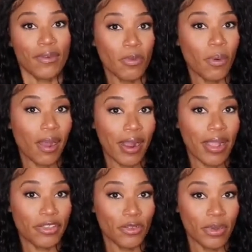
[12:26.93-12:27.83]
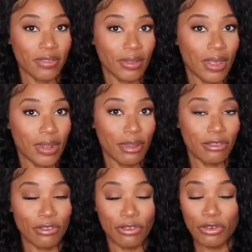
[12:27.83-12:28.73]
If you are interested in
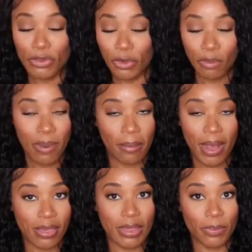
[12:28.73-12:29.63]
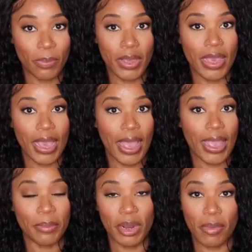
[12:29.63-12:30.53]
this new Bye Bye Slip wig,
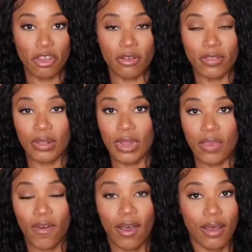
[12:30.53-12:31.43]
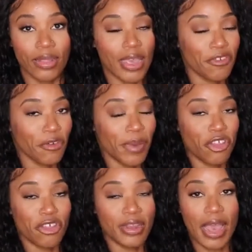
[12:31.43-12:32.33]
I am going to make sure to leave all the
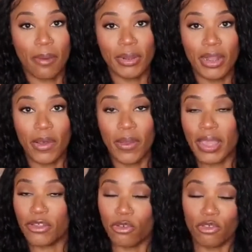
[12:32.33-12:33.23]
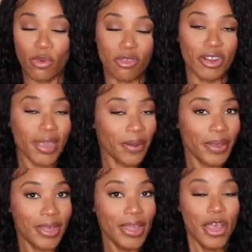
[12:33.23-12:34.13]
information down below in the description
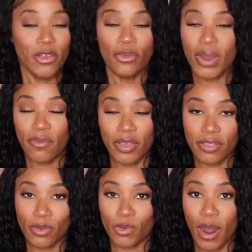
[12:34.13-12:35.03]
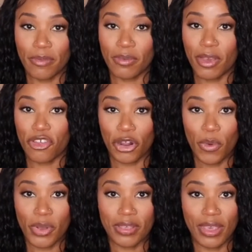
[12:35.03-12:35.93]
area. Do not forget to subscribe to my
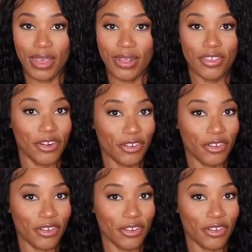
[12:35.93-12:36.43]
channel once again.